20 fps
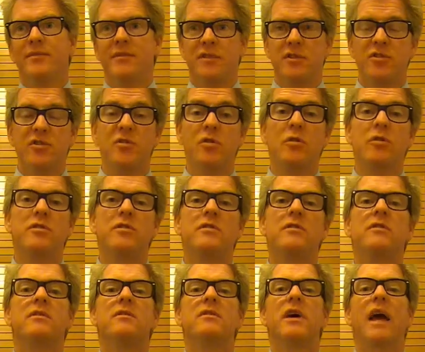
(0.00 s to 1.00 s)

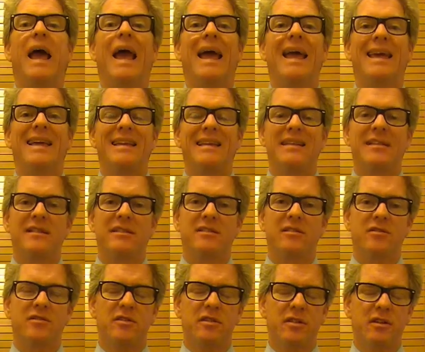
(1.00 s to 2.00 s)
social and
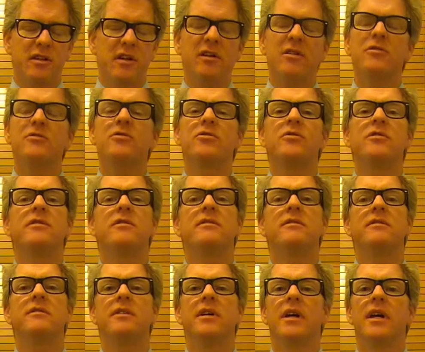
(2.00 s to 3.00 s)

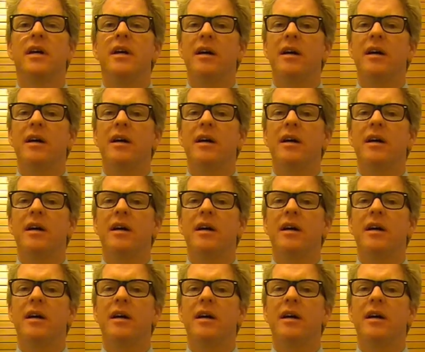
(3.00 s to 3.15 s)
cultural